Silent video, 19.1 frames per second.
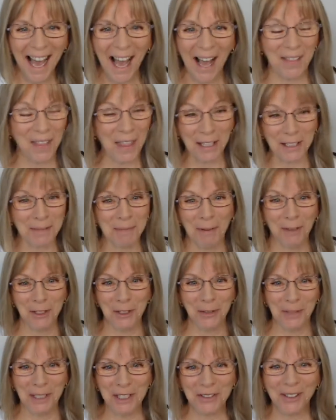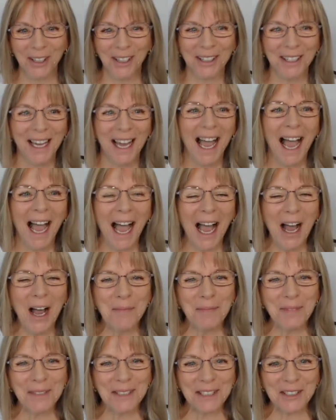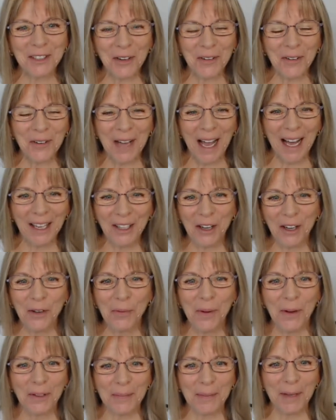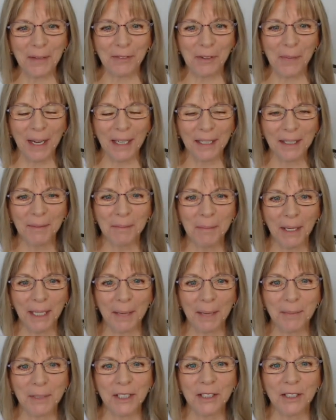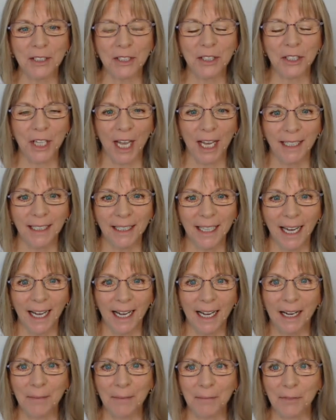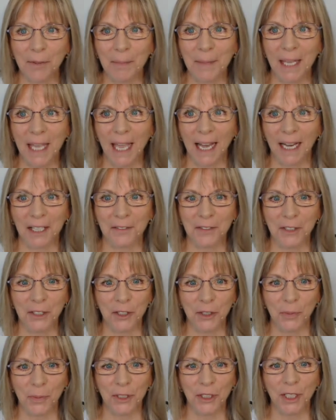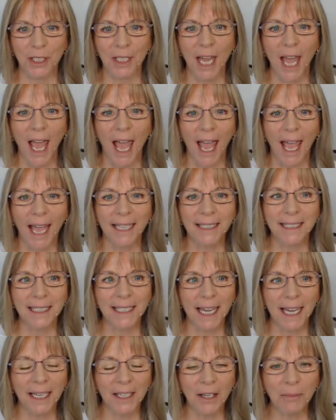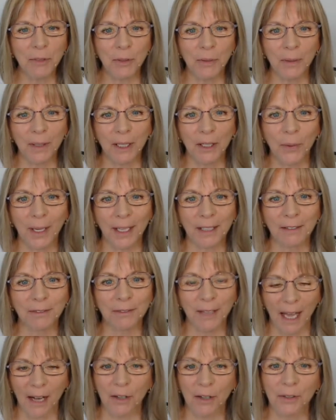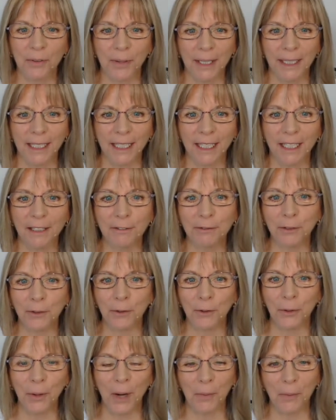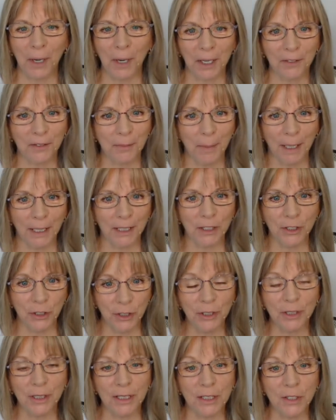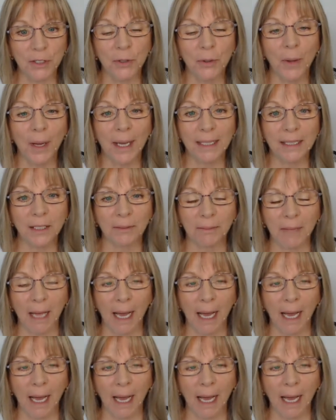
that's my new intro. So hello, welcome everyone. My name is Susan Jane from the Art of Intuition, and today I'm doing a quick flower reading for one of my students who has